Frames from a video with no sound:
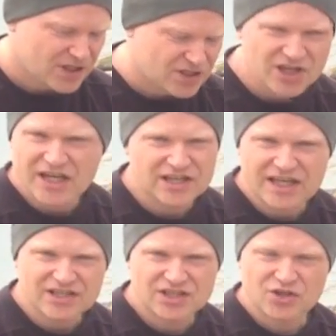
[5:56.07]
So
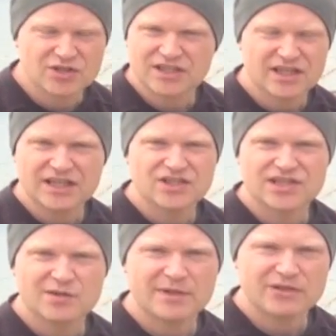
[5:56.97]
it's good in
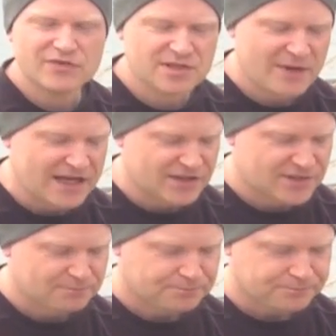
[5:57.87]
so many respects.